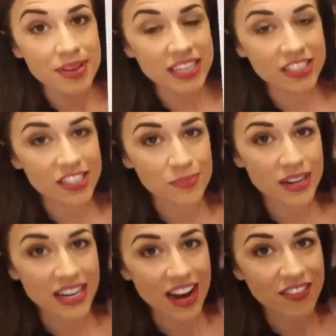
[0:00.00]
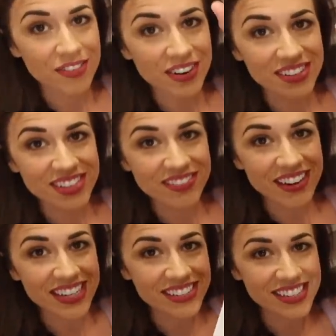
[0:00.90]
pictures printed out from when I was in
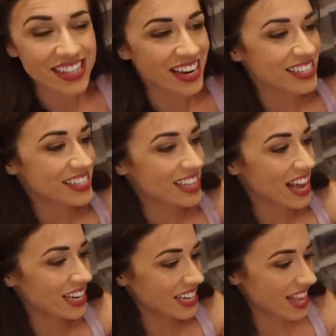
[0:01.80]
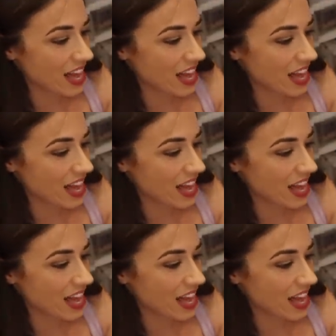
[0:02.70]
waitress and I signed